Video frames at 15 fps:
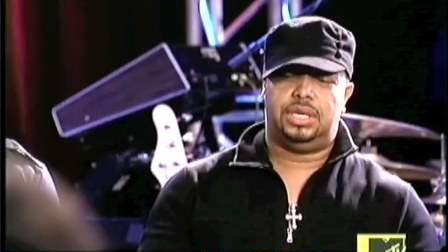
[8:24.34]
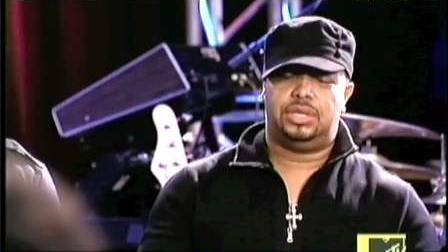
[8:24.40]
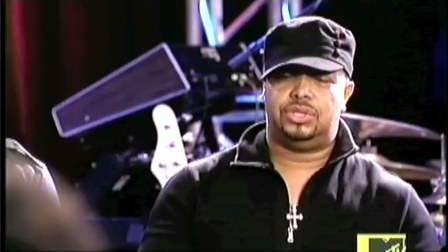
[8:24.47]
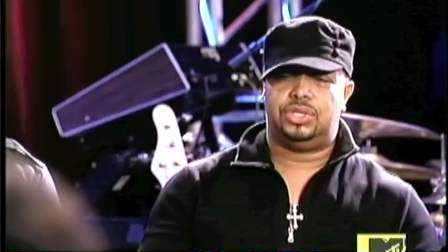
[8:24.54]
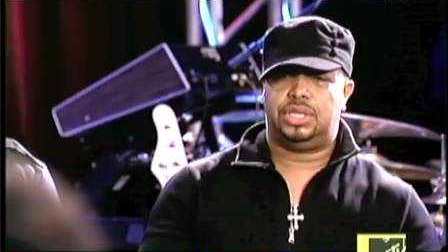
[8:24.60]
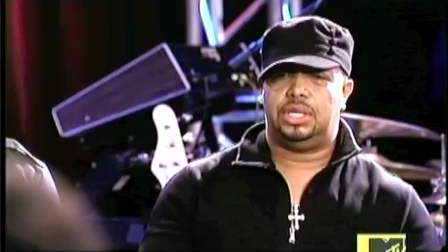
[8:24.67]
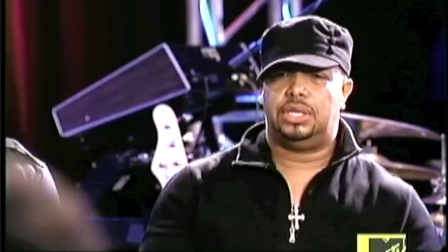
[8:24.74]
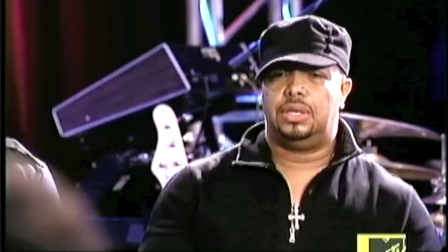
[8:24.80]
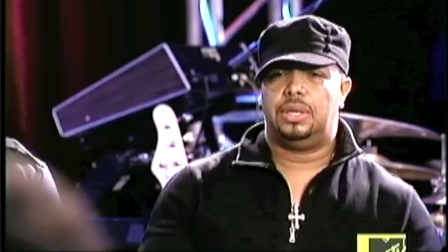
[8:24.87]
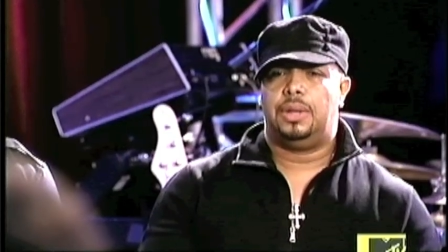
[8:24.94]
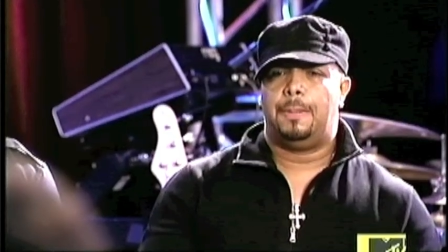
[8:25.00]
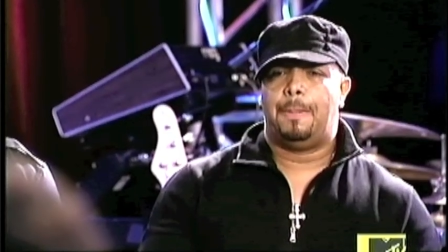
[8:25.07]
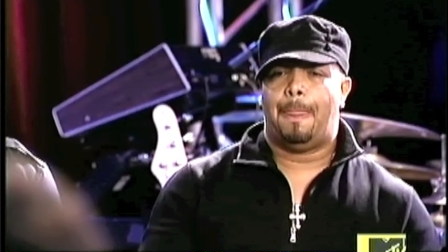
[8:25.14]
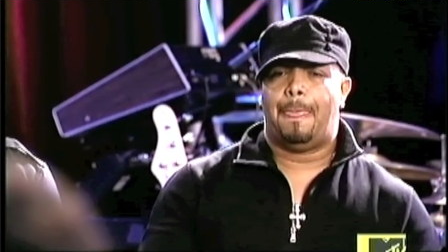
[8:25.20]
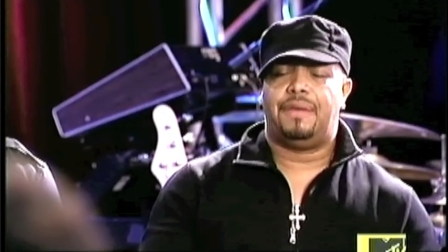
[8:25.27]
energy.
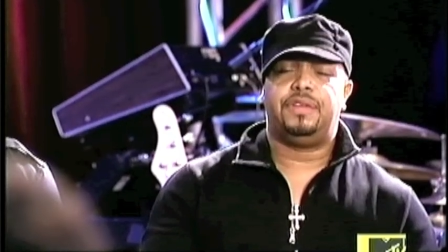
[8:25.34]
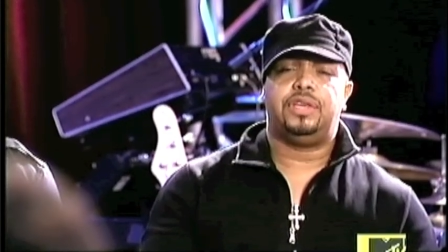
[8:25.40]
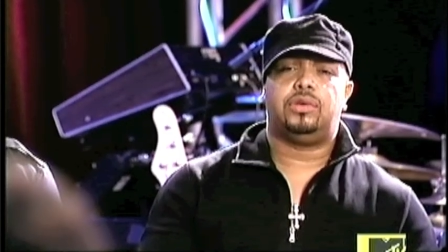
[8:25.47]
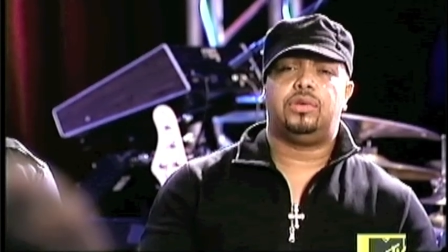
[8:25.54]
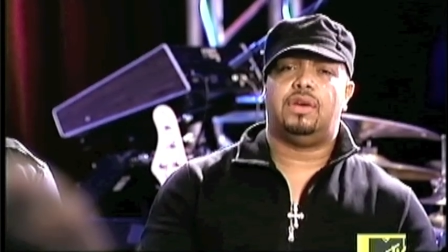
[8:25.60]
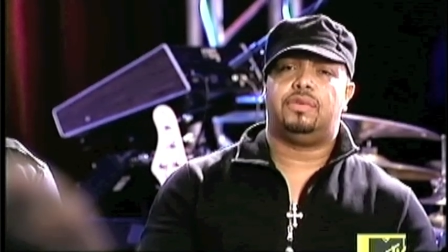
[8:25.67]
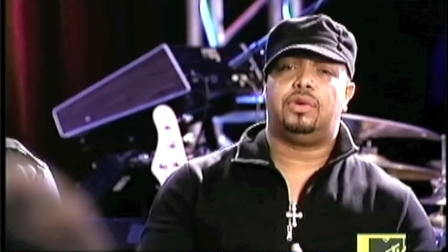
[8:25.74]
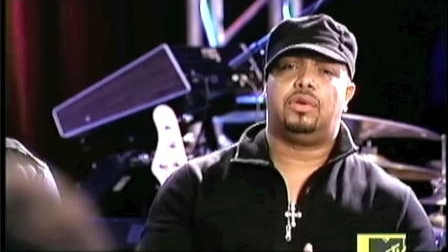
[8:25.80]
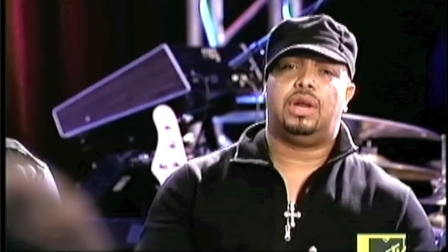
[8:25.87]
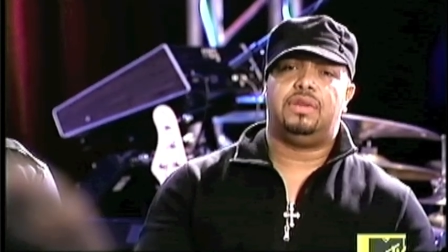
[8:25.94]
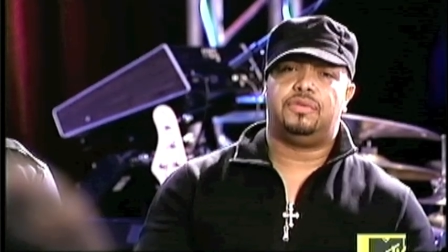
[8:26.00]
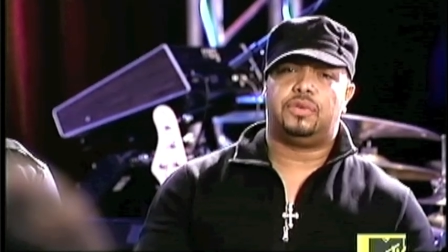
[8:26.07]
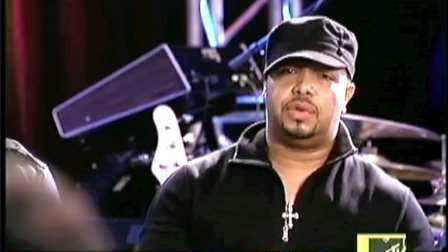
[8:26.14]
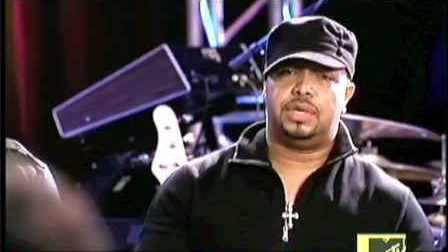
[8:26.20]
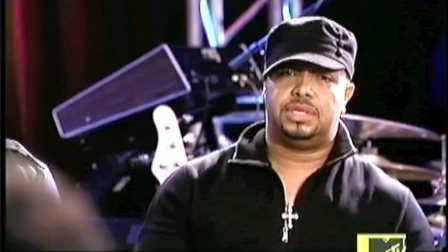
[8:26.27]
I think you have a great
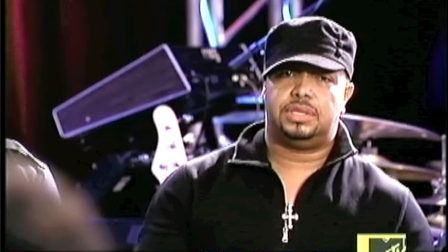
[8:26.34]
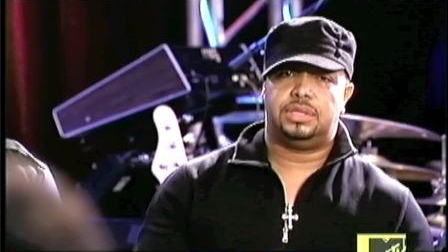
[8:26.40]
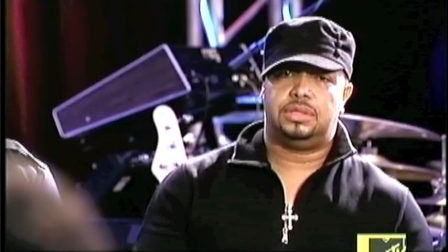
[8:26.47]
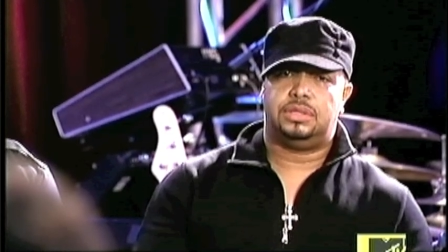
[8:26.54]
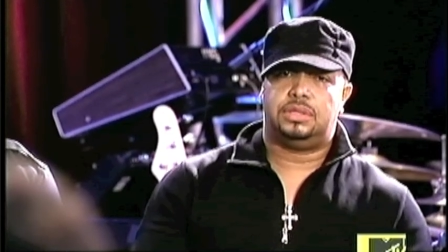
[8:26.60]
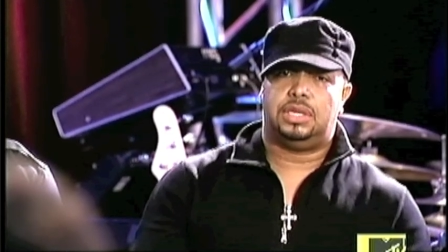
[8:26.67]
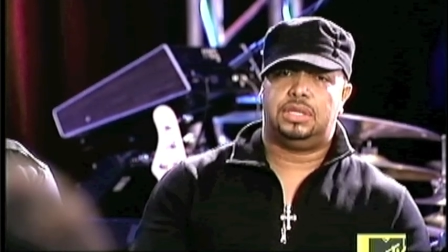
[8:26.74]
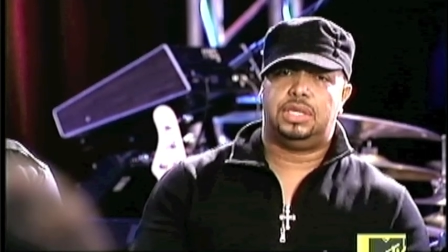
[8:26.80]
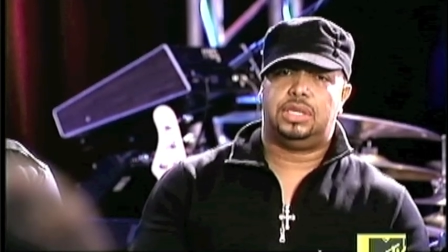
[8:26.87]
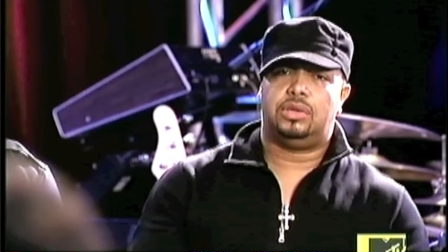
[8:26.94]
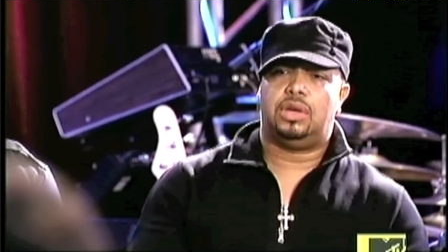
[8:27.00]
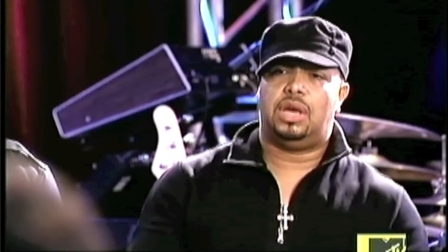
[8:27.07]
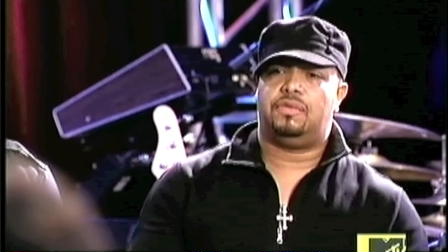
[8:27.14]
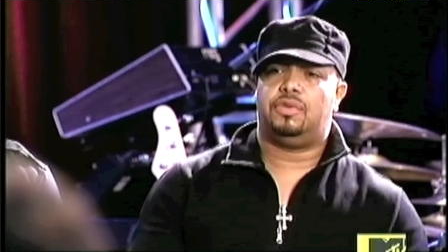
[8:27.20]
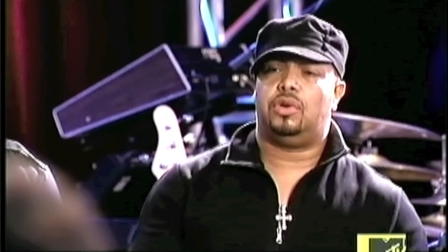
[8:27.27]
voice. I think
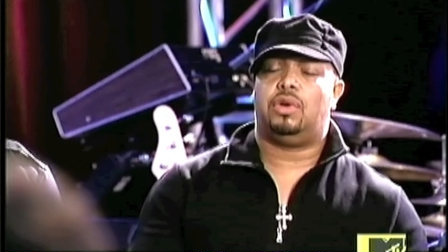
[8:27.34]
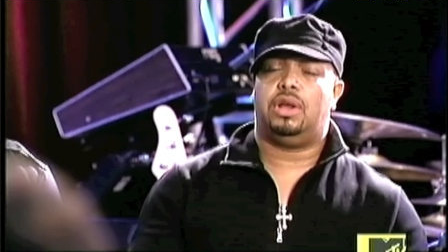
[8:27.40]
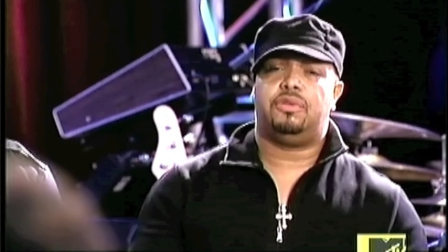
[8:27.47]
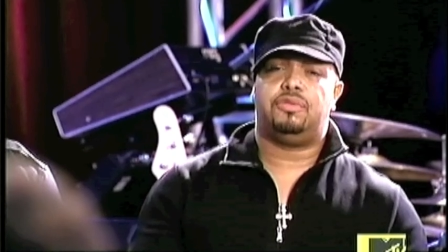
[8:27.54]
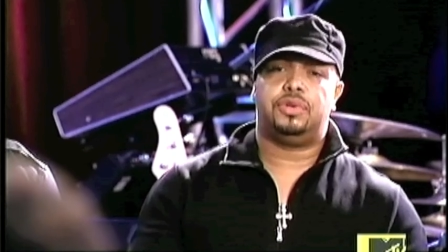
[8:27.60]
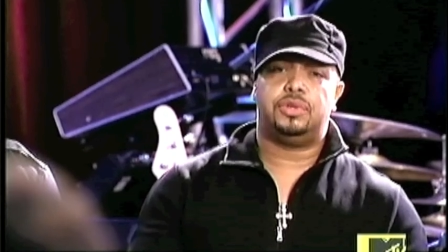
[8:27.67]
you have a great